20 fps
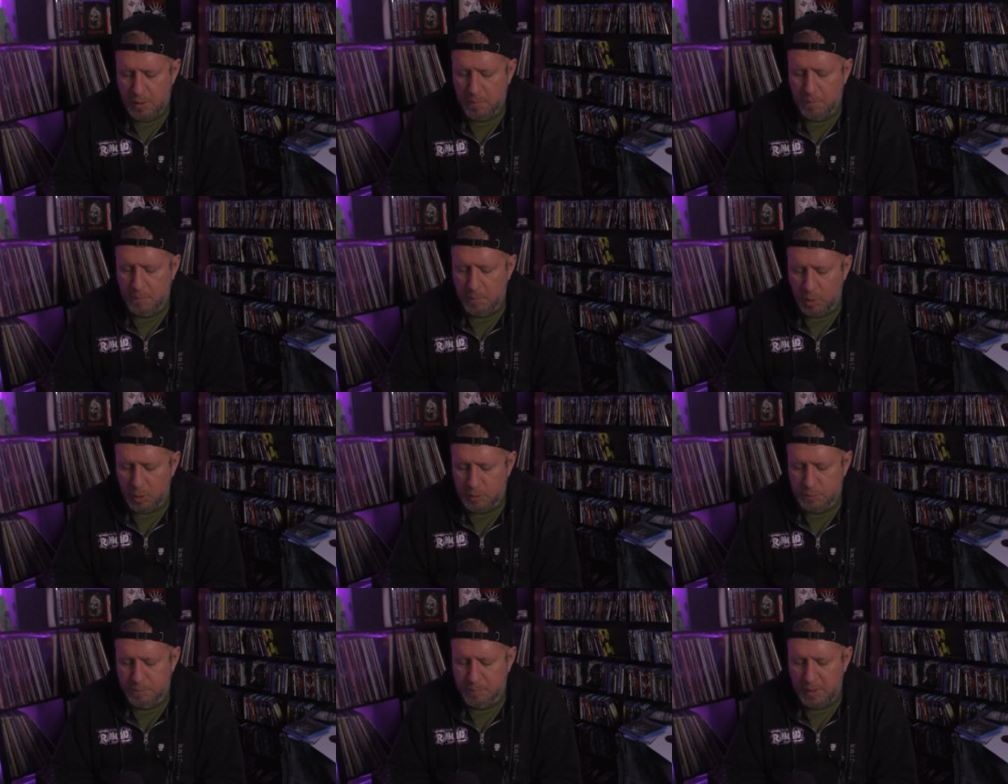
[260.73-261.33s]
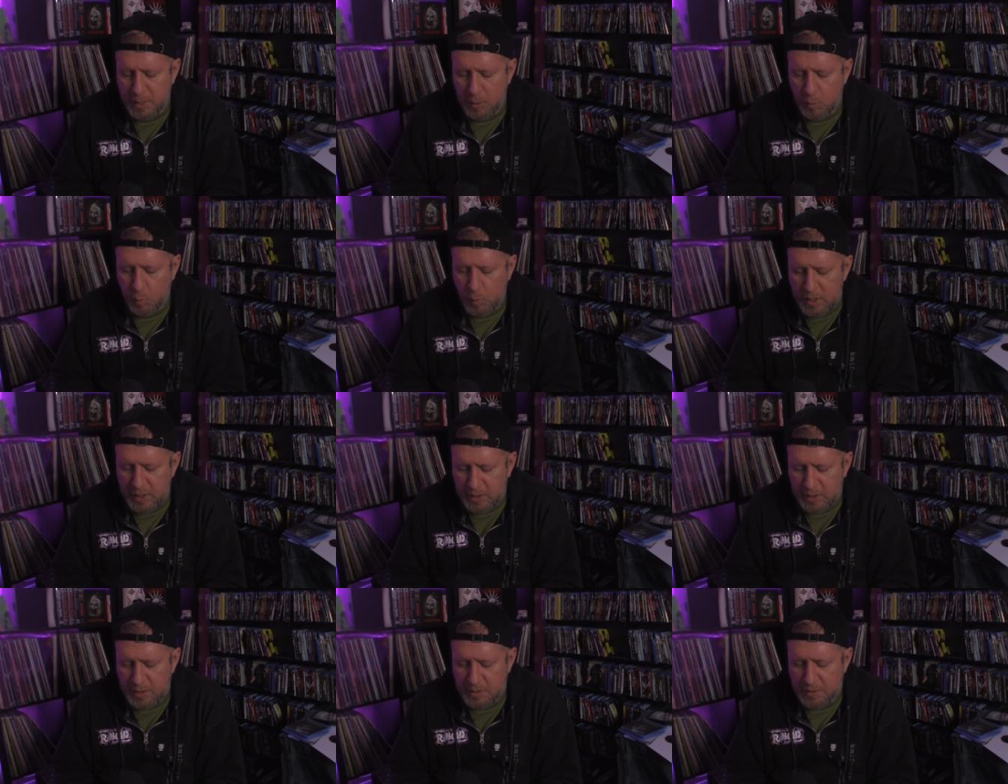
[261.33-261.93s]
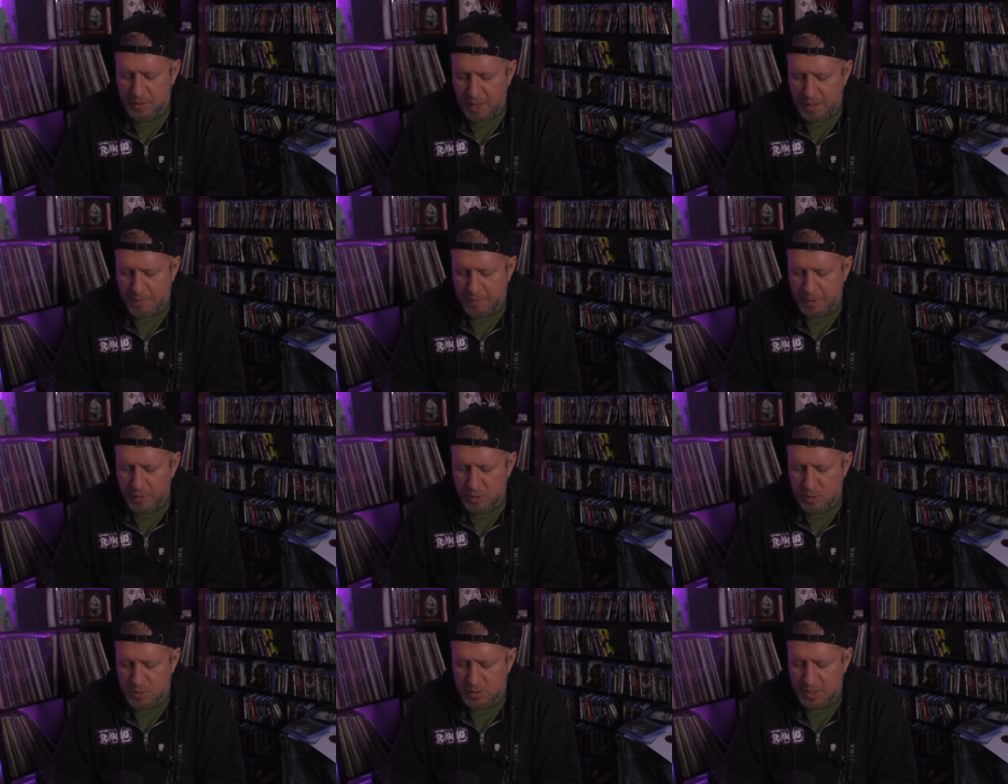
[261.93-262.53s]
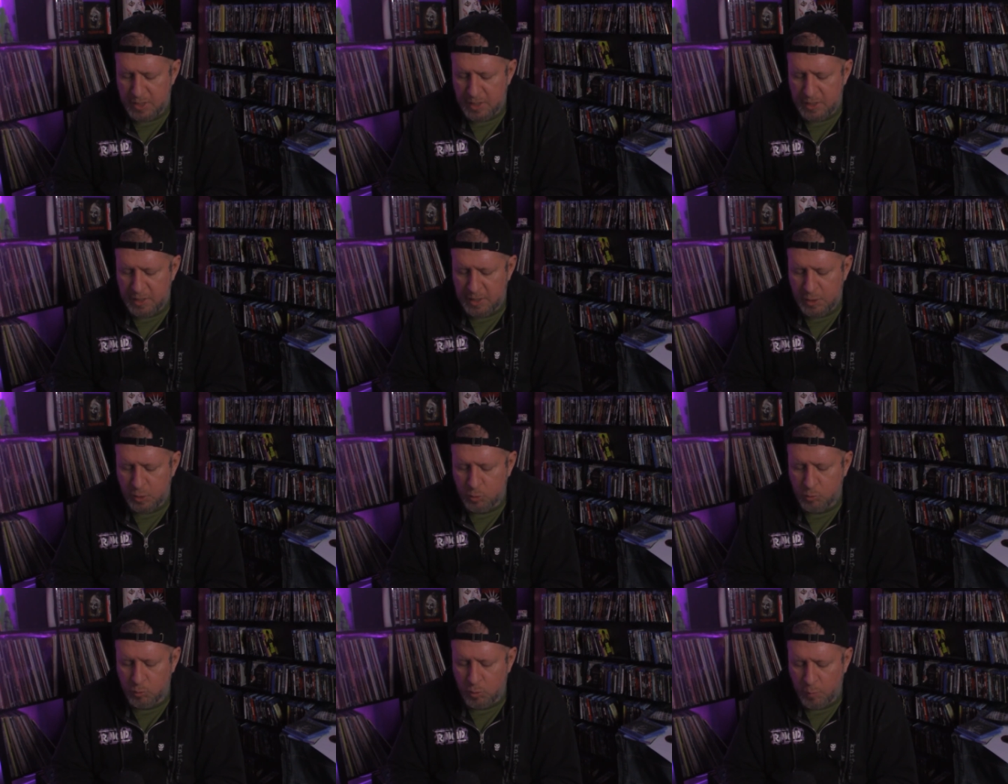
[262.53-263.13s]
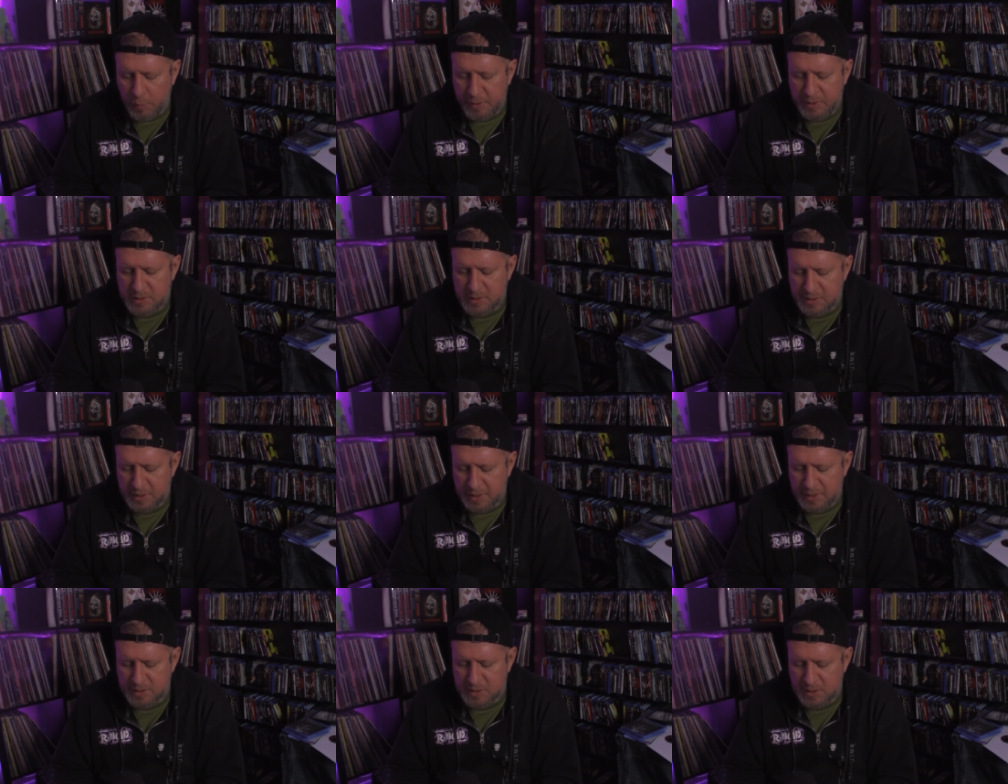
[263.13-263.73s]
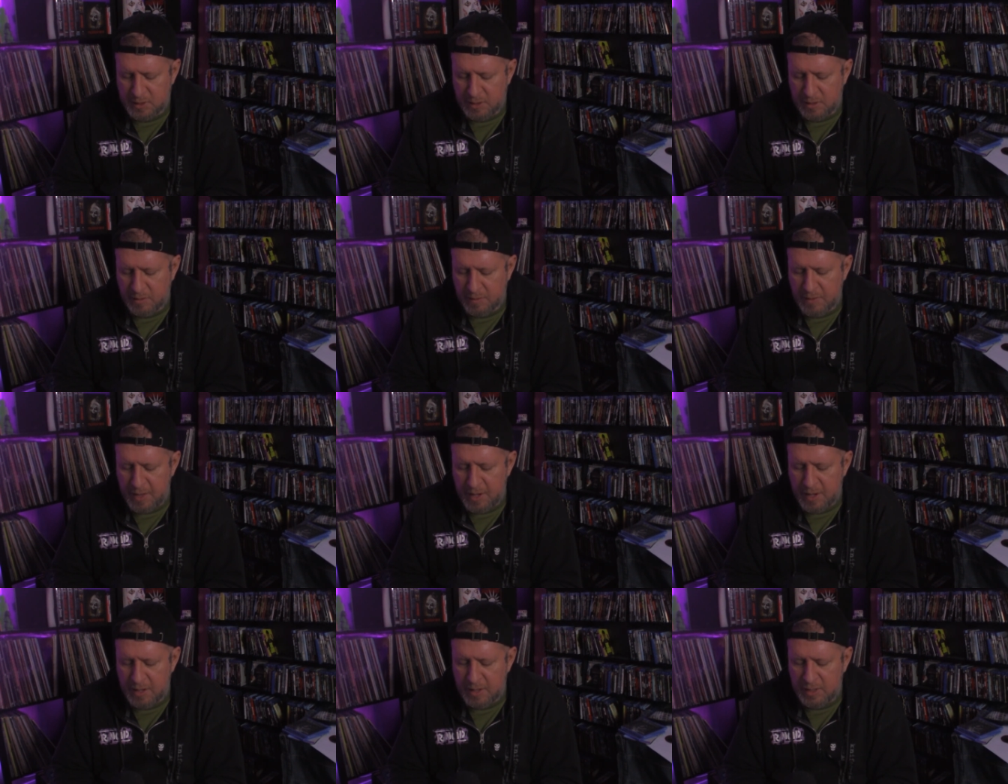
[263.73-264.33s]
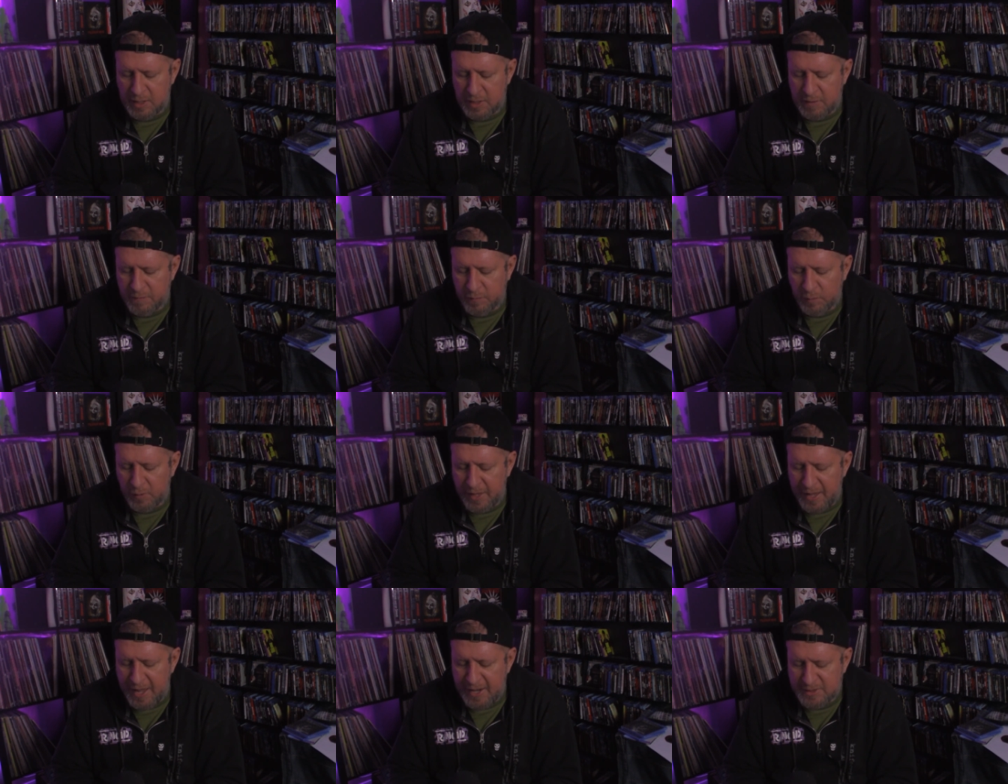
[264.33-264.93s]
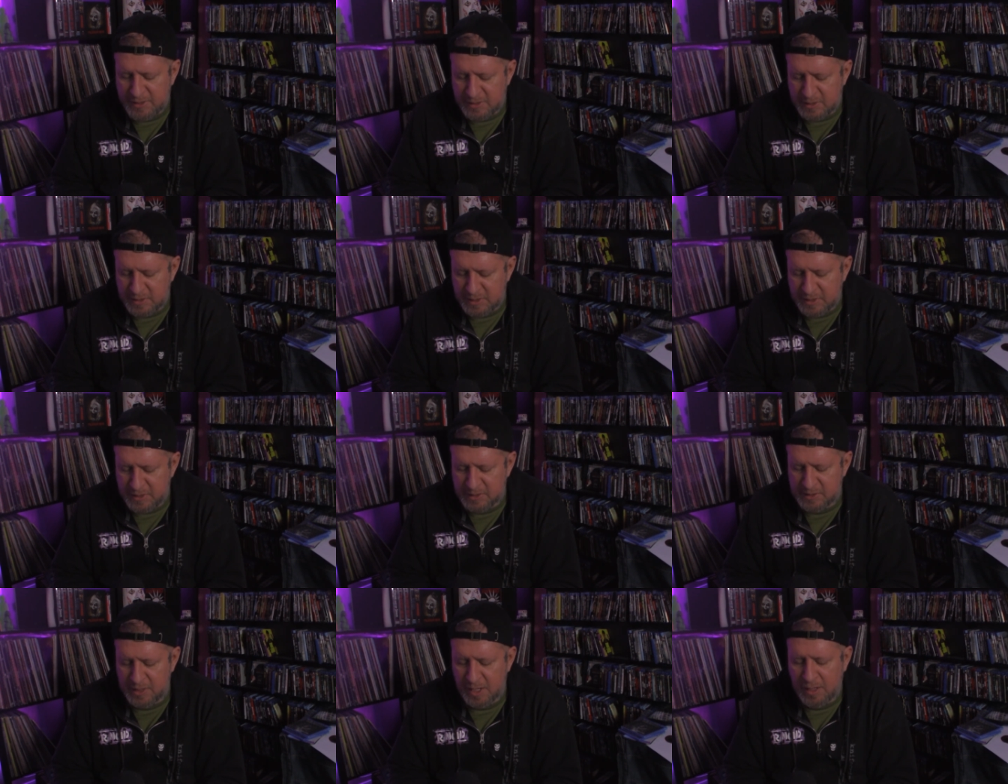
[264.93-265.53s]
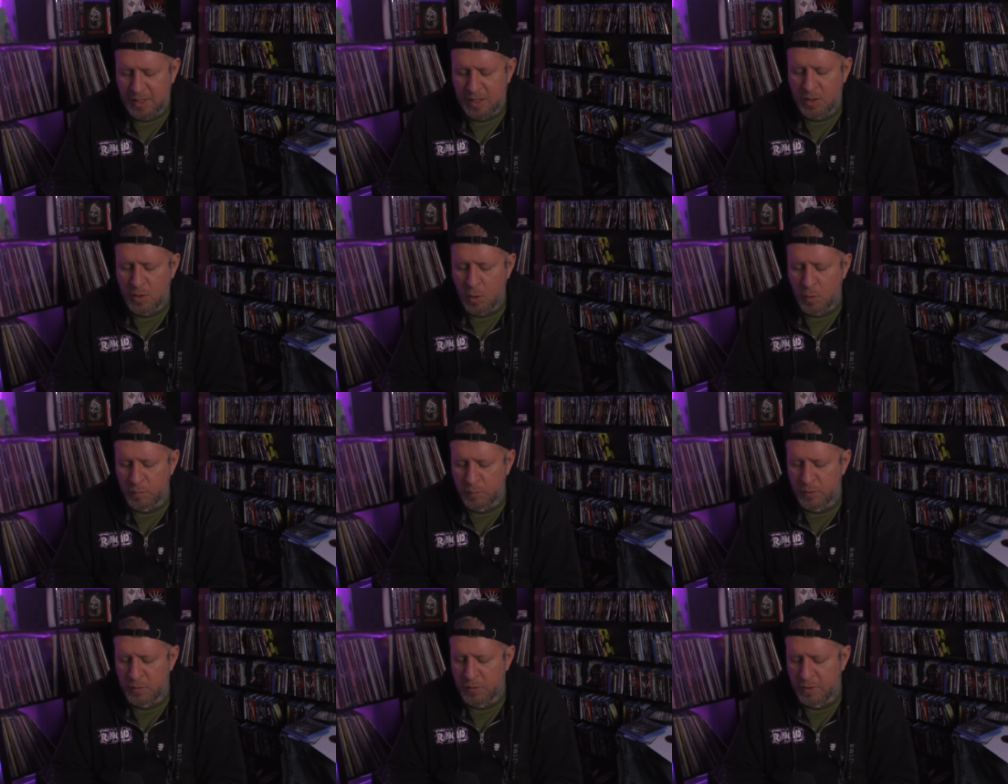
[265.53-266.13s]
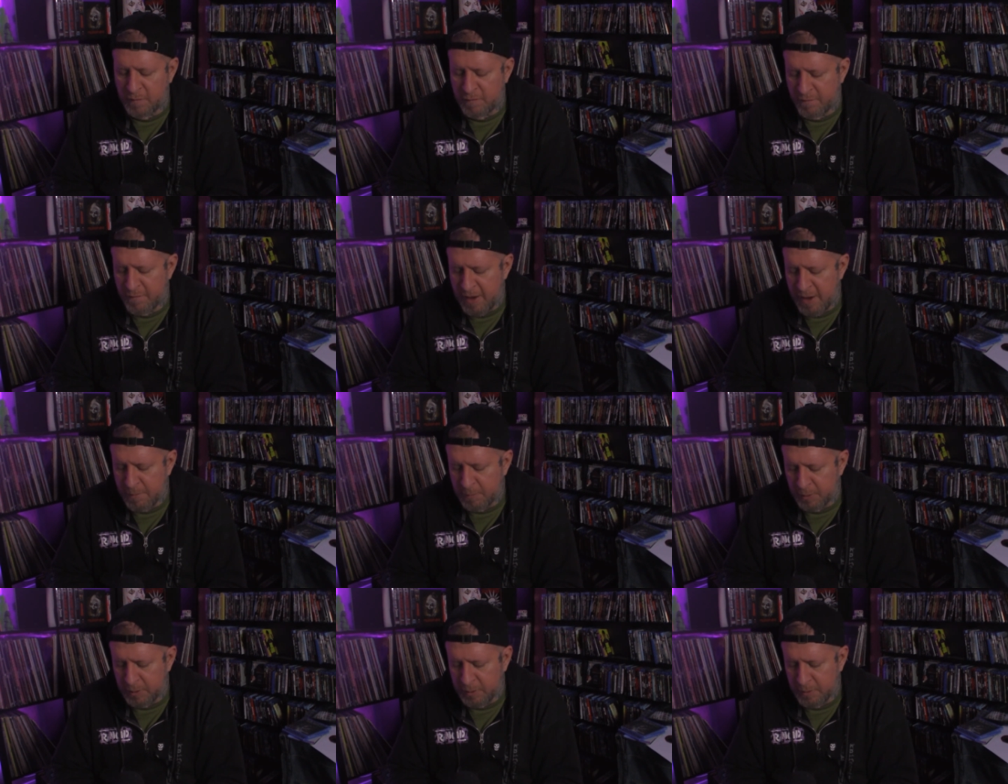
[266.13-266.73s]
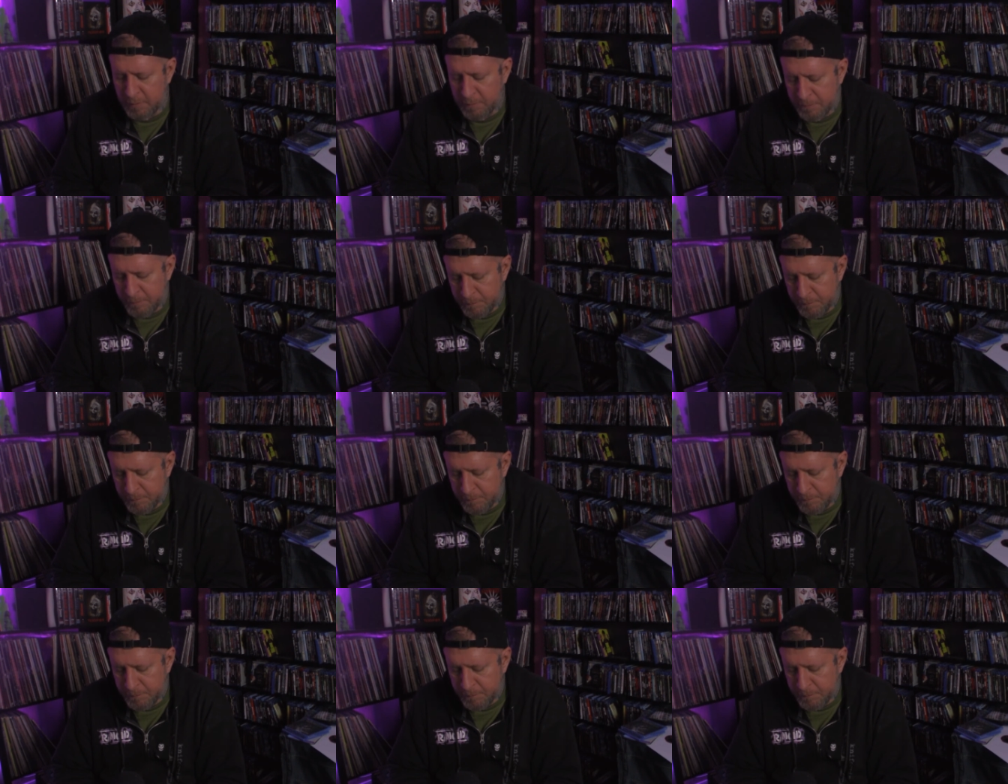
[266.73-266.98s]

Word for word: marked by waking nightmares and a growing sense that an evil entity is taking over their family.